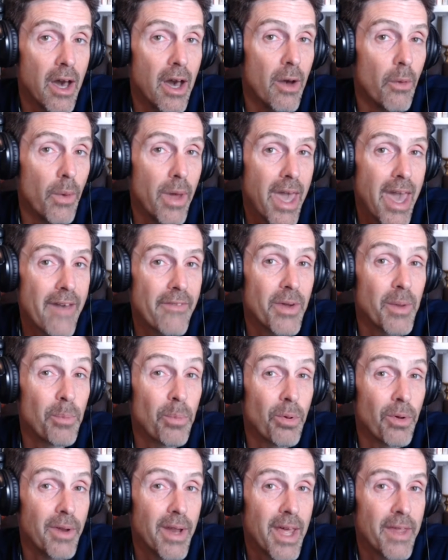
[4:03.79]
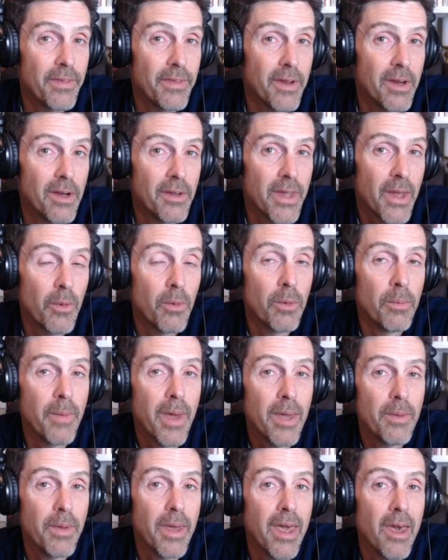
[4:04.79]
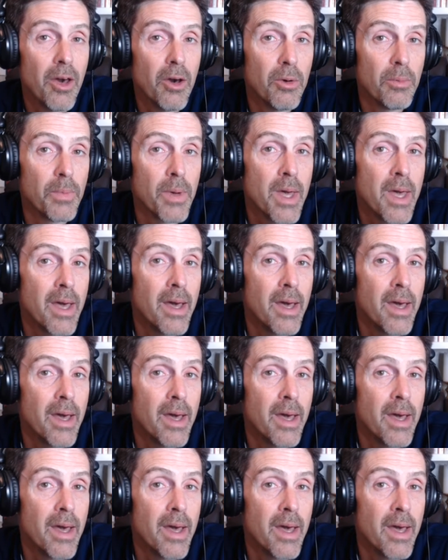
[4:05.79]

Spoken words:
We have a printout there that will maybe help